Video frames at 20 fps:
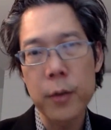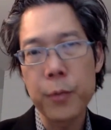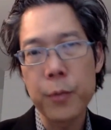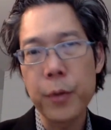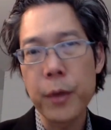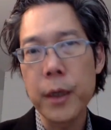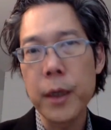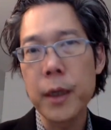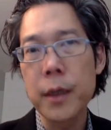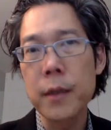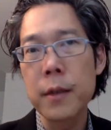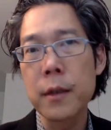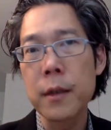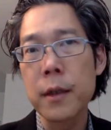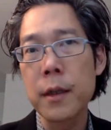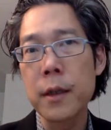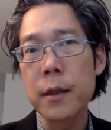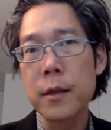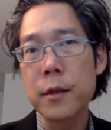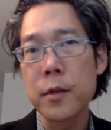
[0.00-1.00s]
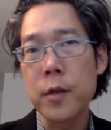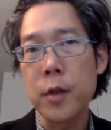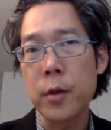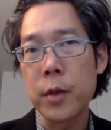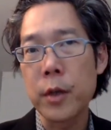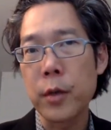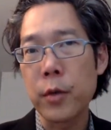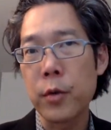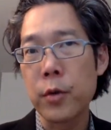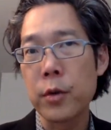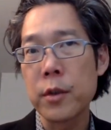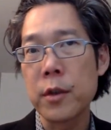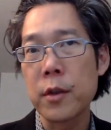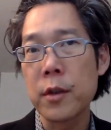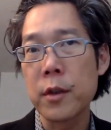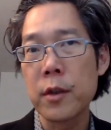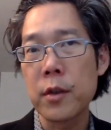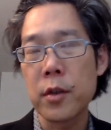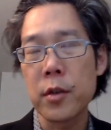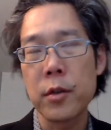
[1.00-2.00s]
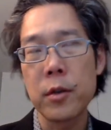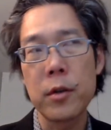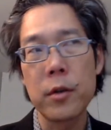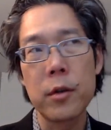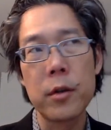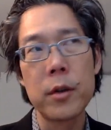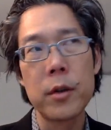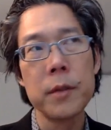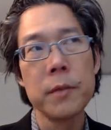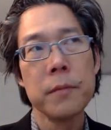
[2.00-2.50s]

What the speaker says: brain is going through its initial